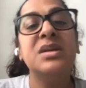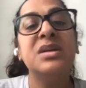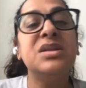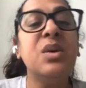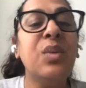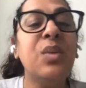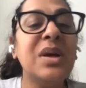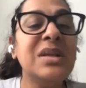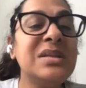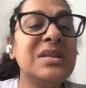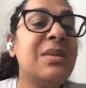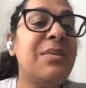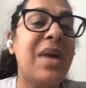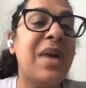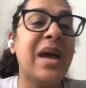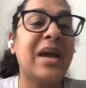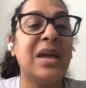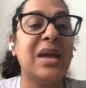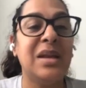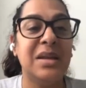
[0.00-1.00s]
So what's the
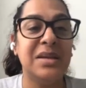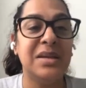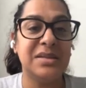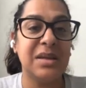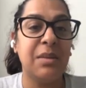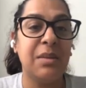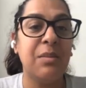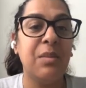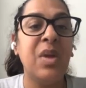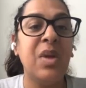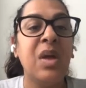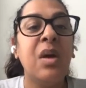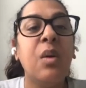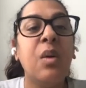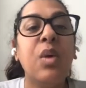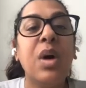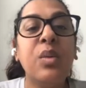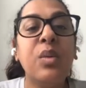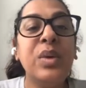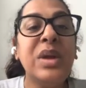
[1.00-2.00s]
mechanism?
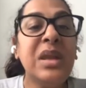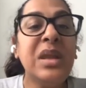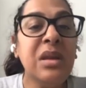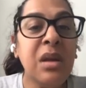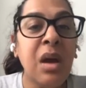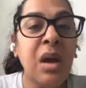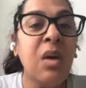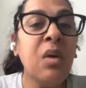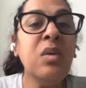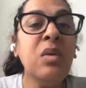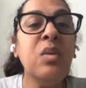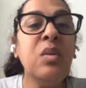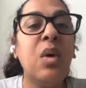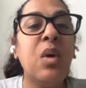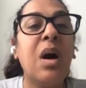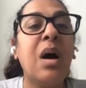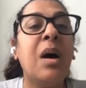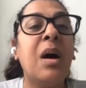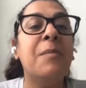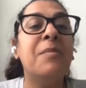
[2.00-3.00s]
Well, we know
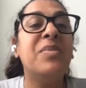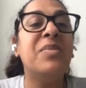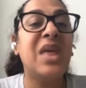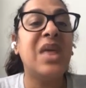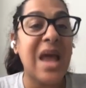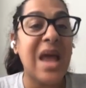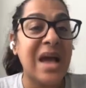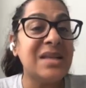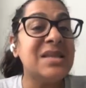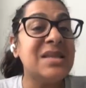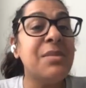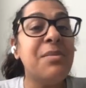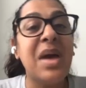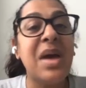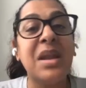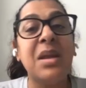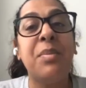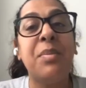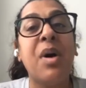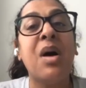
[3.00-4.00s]
that as a
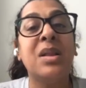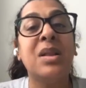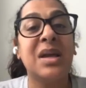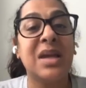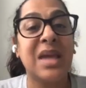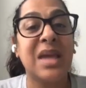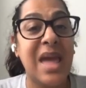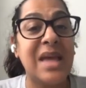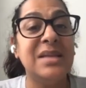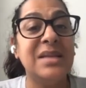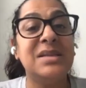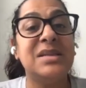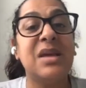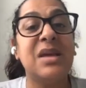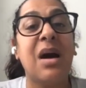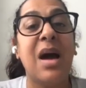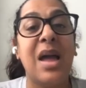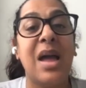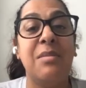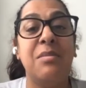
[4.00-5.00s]
metabolic
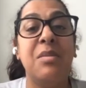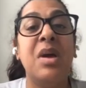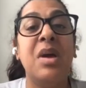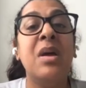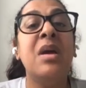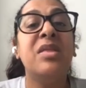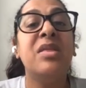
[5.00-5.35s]
enzyme,